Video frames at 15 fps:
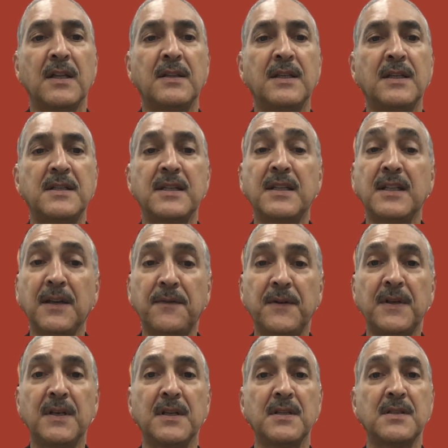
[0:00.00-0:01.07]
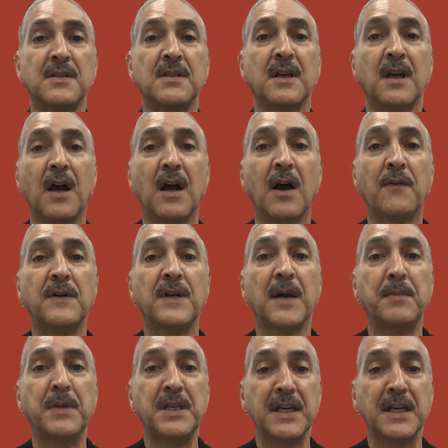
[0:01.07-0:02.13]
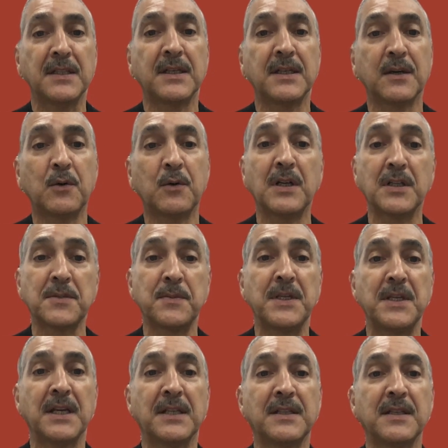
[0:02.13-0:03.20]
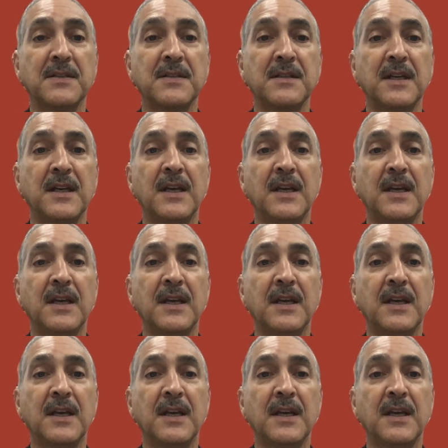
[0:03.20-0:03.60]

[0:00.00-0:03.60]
the significance of la piñata or las piñatas